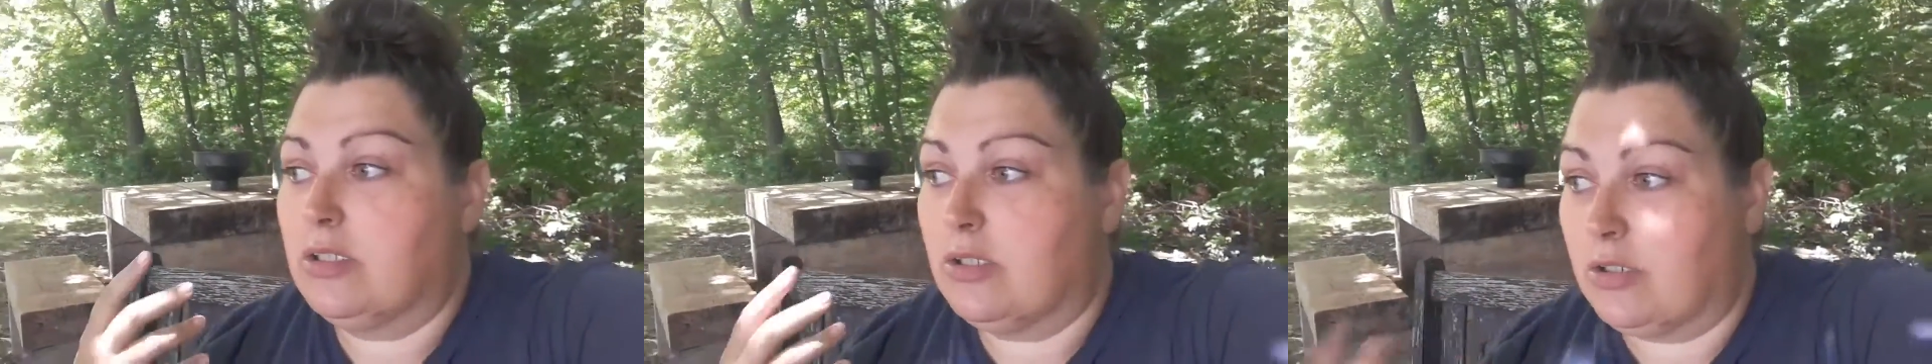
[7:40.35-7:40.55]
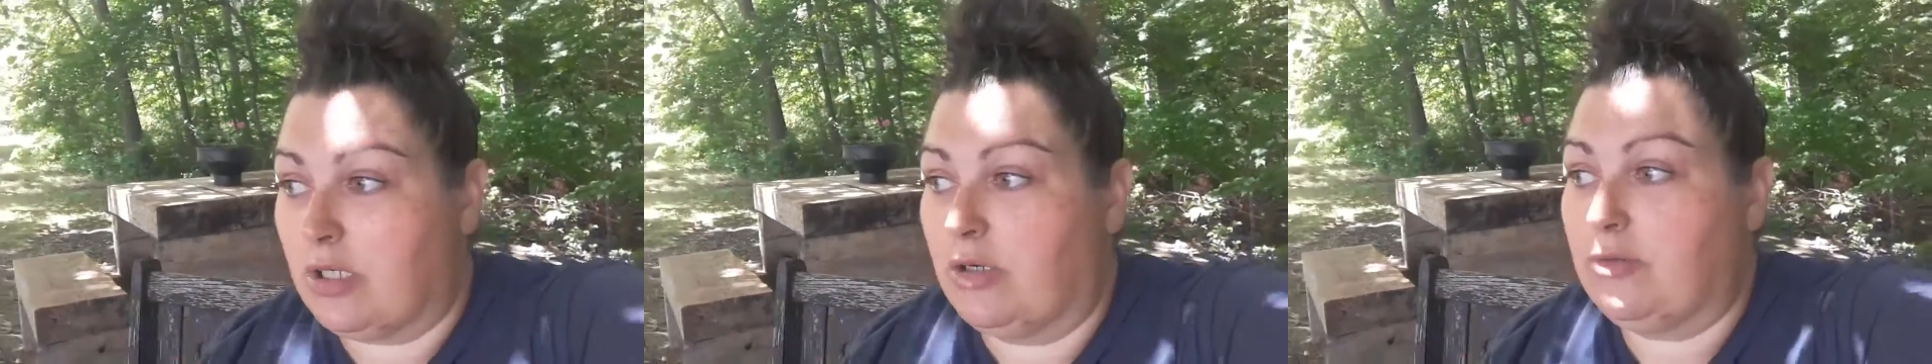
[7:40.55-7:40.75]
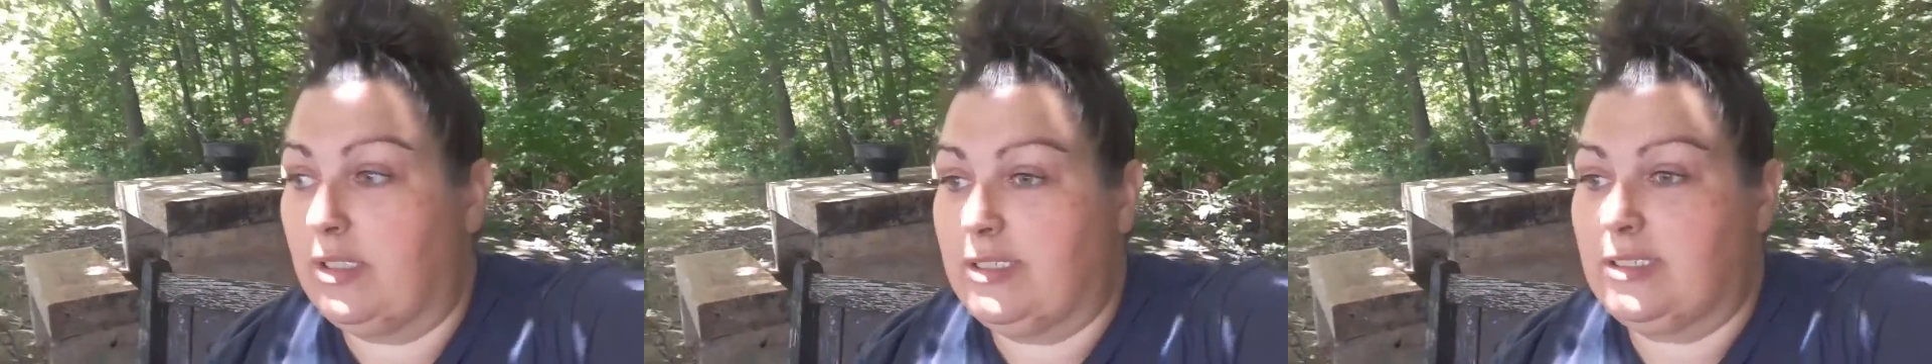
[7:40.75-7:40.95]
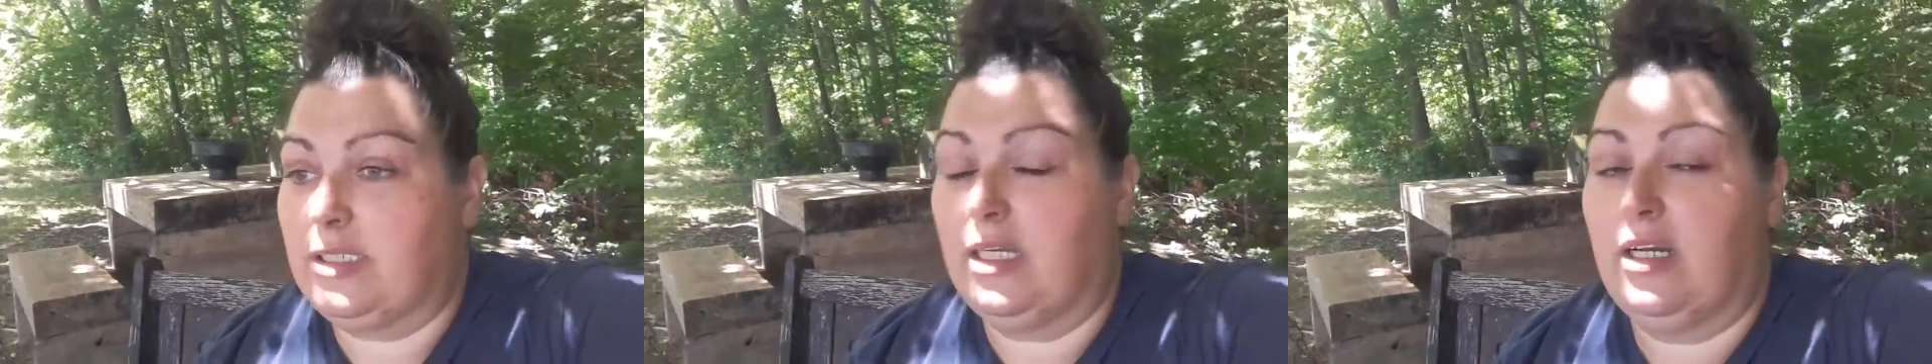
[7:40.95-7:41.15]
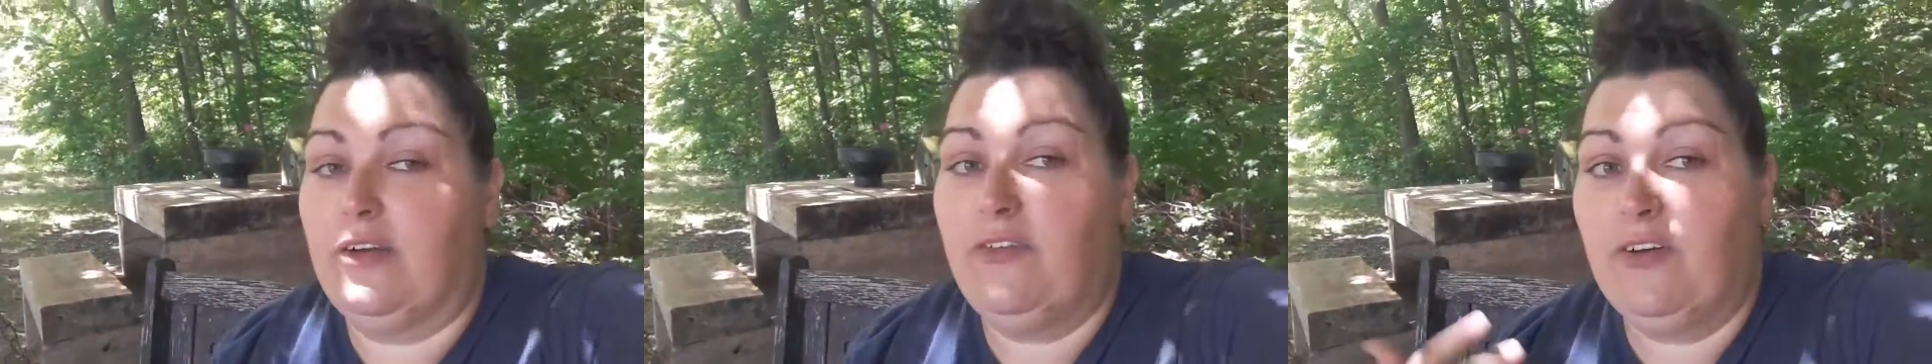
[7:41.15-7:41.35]
Grow this
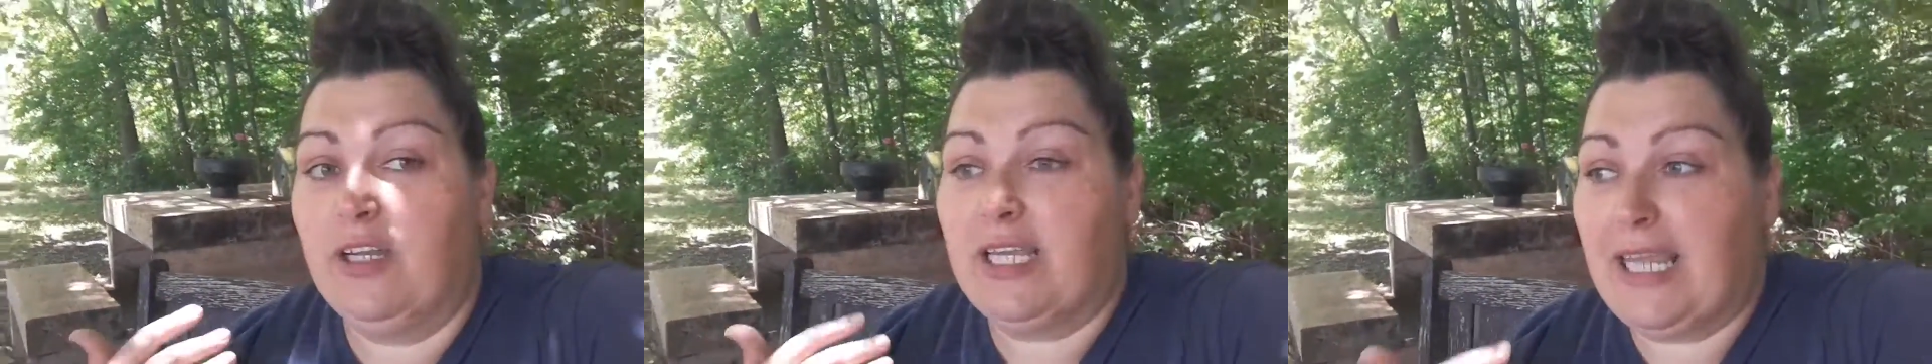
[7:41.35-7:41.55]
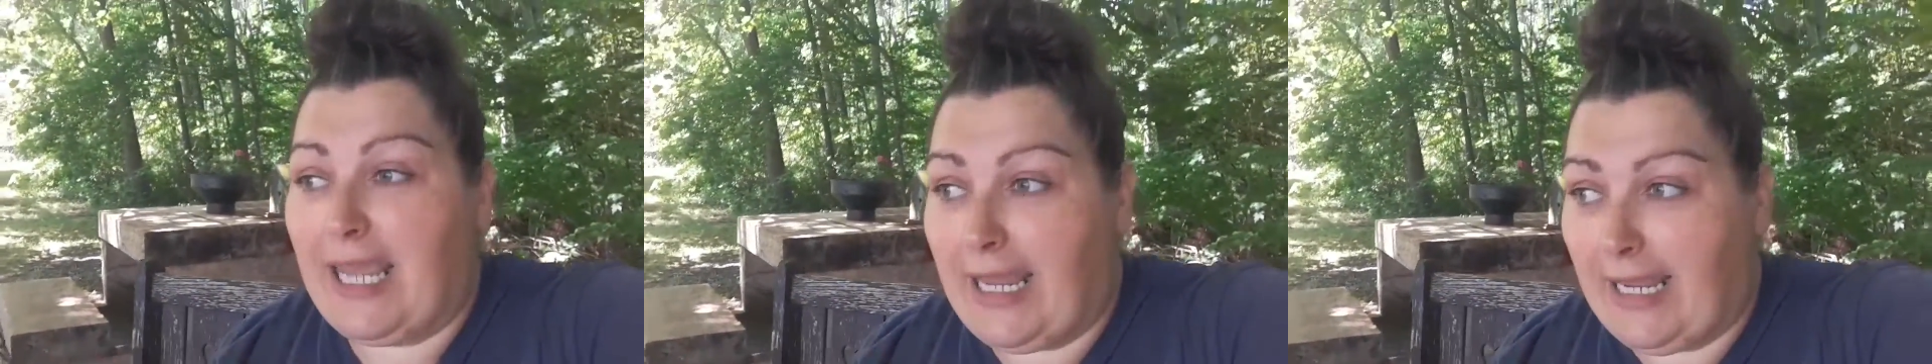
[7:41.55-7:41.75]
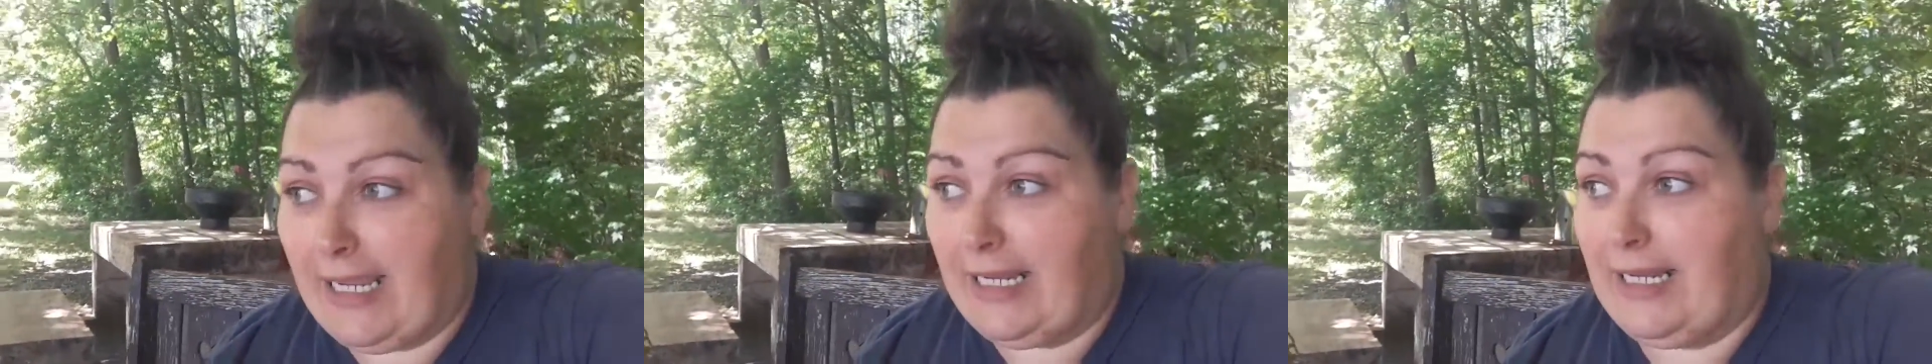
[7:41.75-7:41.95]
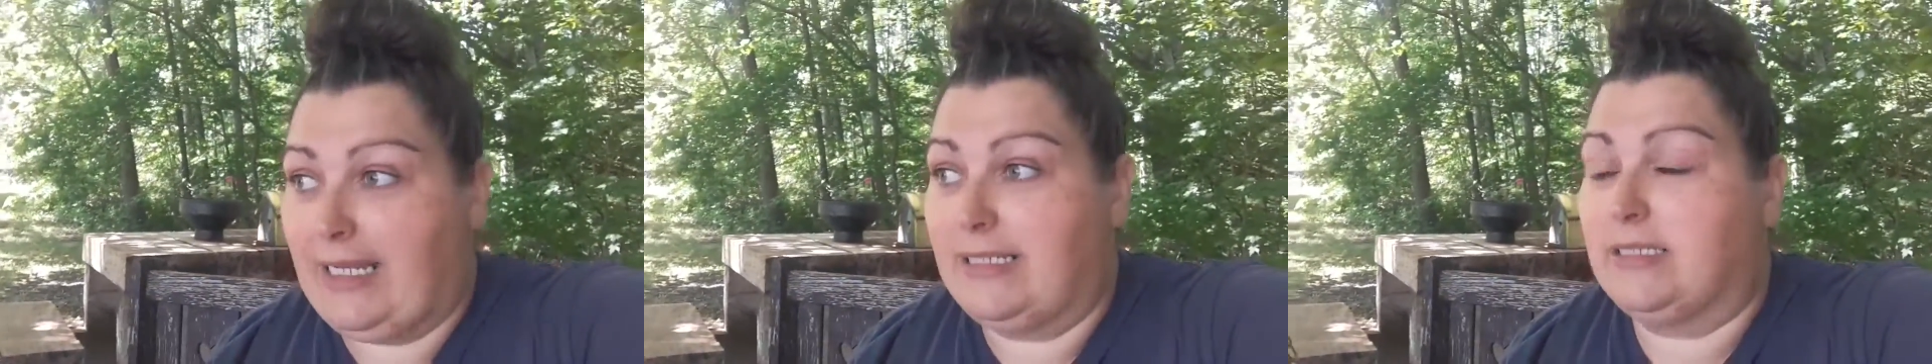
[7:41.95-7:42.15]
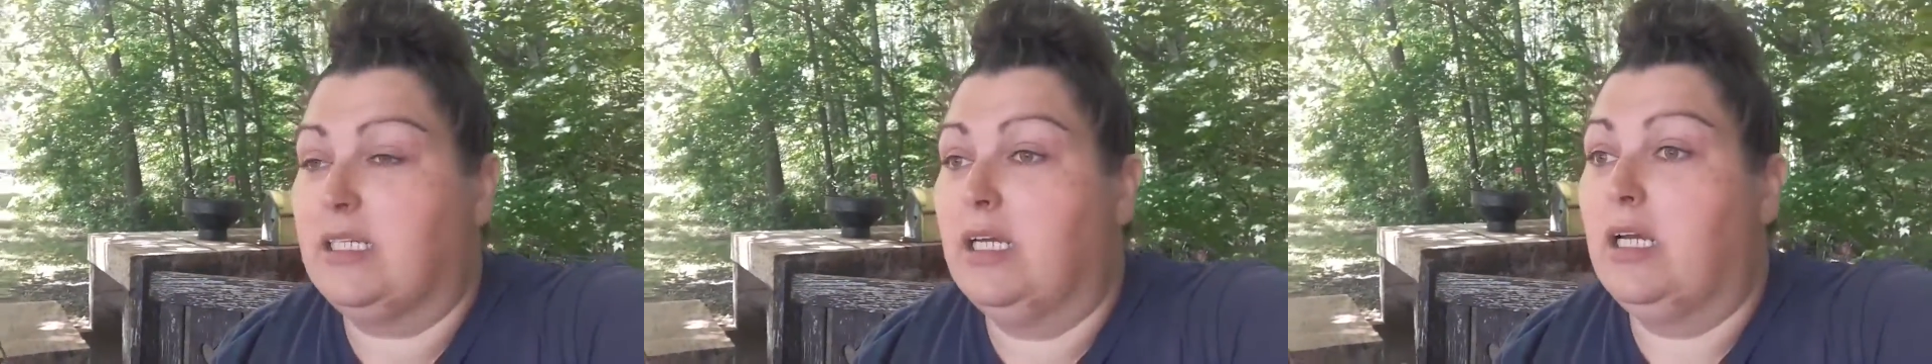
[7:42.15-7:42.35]
stuff. Can
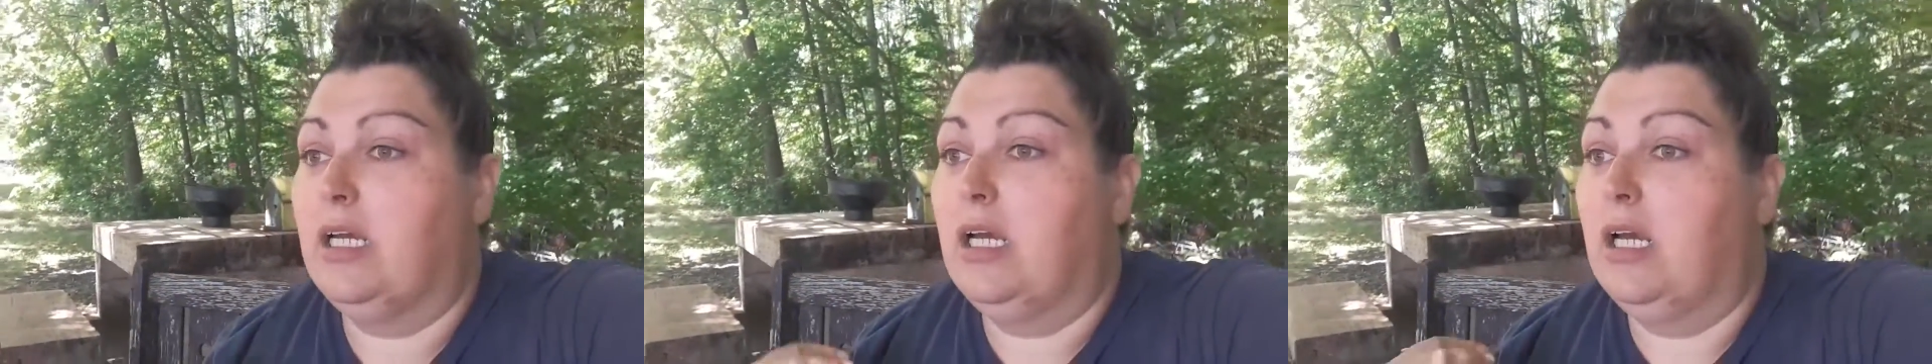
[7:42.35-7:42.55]
it.